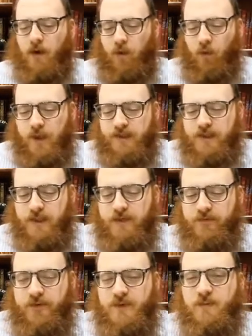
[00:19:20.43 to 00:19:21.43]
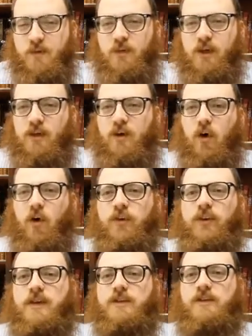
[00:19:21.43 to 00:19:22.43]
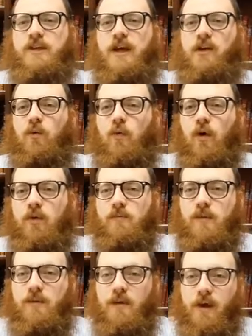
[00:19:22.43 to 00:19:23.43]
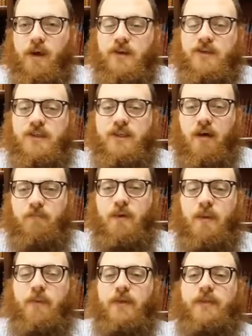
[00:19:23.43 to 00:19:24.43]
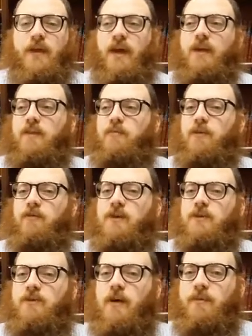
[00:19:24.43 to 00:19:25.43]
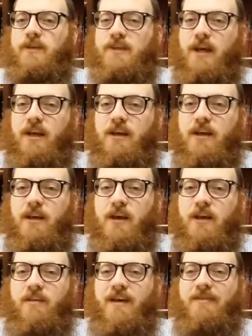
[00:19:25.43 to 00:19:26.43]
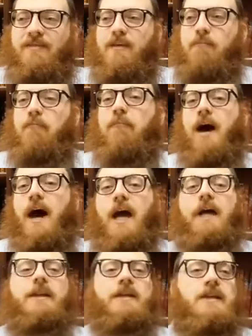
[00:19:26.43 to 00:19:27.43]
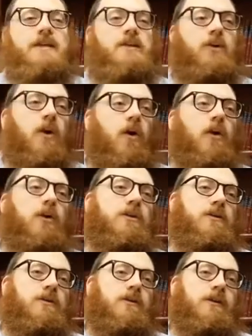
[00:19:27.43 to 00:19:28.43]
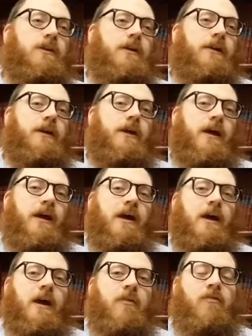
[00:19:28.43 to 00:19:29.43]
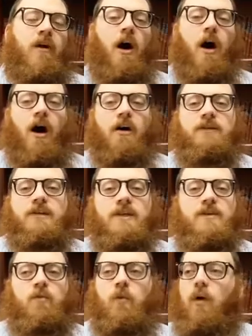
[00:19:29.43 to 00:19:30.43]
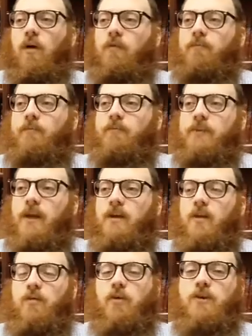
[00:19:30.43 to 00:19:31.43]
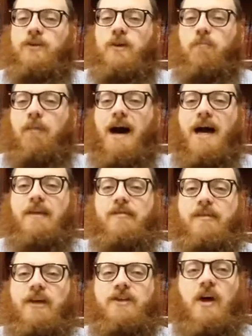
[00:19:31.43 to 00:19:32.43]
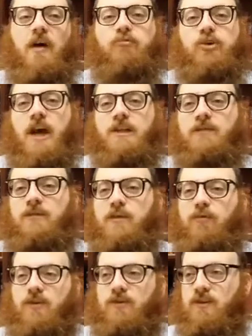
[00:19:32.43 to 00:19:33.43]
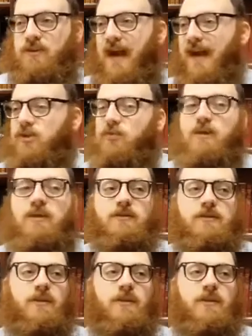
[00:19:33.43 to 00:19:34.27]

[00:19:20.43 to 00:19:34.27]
What's the difference between coldness and warmth? Some people think, the previous Rebbe said, that the mind is cold and the heart is warm. In other words, the mind thinks objectively with detachment,